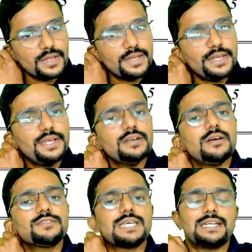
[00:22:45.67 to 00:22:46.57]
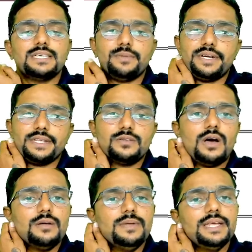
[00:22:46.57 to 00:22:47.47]
year of chargeability.
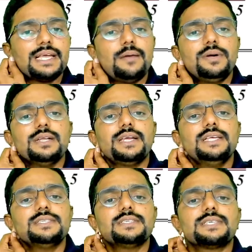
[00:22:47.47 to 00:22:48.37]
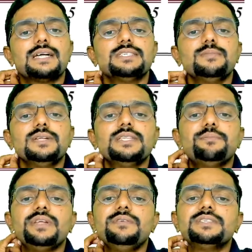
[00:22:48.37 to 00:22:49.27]
Normally, capital gains is chargeable in the
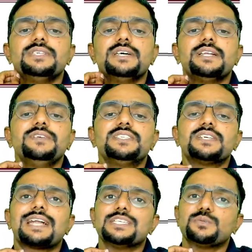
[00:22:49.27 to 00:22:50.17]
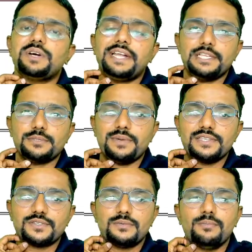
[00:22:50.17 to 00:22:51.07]
previous year in which transfer takes place.